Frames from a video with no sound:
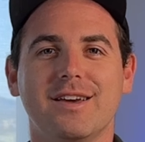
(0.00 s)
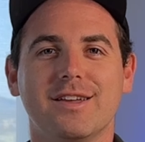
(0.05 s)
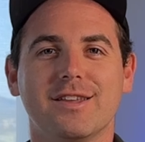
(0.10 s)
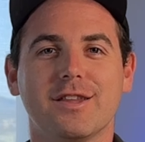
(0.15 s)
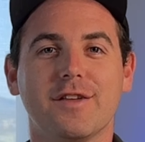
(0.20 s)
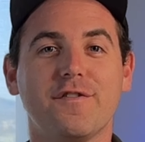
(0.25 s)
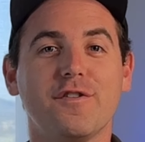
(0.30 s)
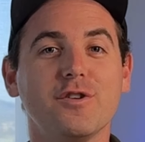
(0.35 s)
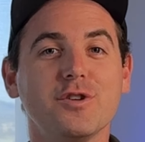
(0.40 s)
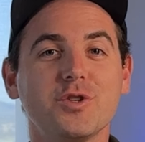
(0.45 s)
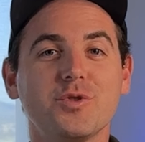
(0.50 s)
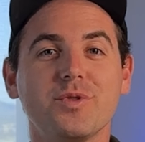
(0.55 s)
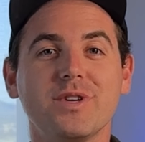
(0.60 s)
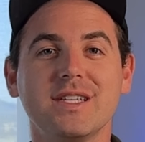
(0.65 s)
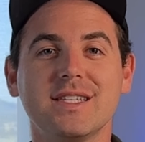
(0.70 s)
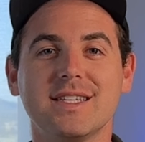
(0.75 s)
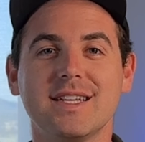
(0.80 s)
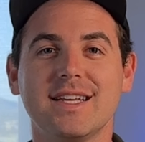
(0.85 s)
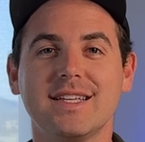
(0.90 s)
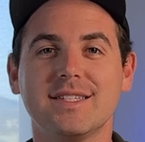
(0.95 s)
The first
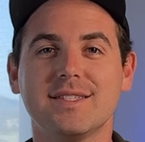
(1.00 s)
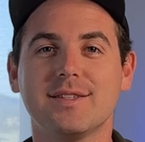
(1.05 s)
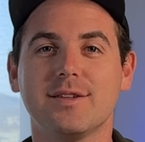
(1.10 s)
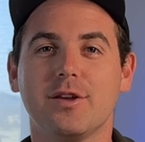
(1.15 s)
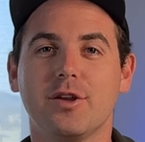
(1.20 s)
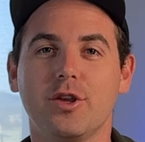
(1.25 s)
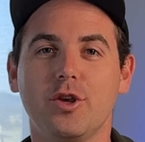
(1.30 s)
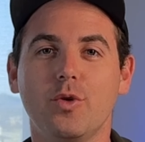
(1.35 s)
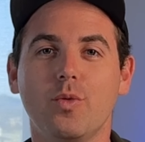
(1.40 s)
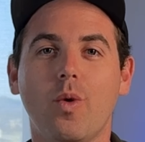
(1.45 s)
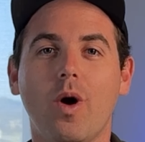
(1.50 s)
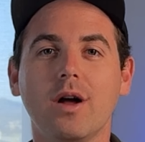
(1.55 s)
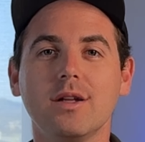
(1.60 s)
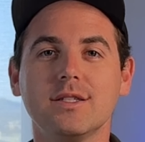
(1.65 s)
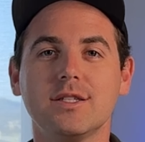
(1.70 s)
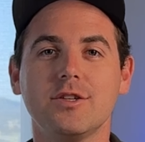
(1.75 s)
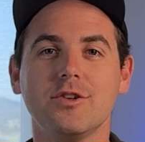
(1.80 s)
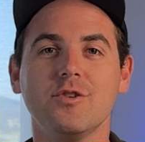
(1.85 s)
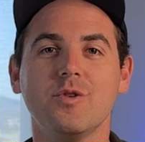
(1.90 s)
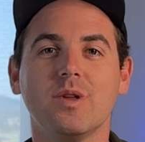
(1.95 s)
reason is you want
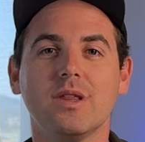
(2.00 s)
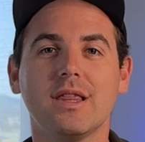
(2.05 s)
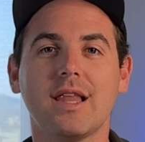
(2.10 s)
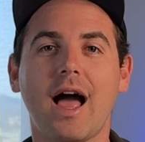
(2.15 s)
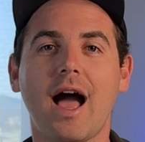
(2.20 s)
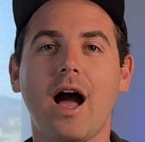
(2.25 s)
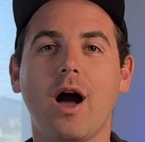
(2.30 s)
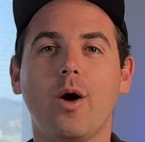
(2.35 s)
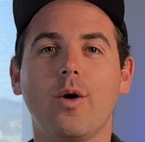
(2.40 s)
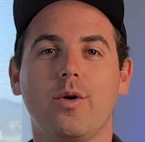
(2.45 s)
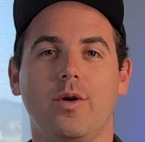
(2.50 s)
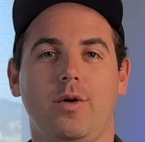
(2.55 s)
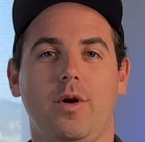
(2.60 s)
to allow